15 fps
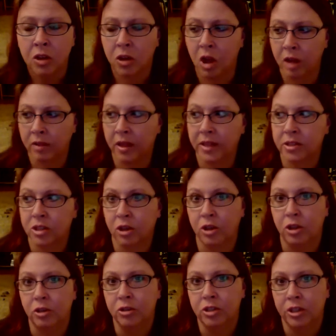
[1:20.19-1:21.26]
Long lines are
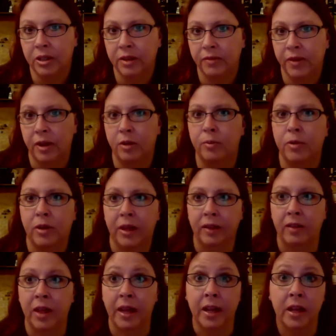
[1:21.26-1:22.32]
usually available
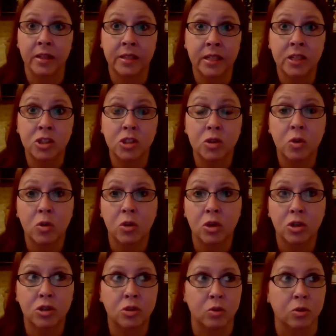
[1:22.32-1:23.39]
at like hunting
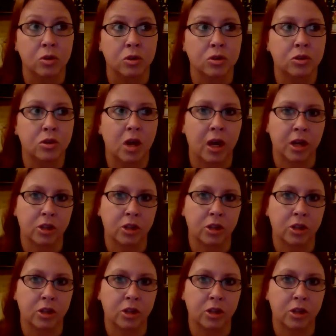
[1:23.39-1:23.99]
stores or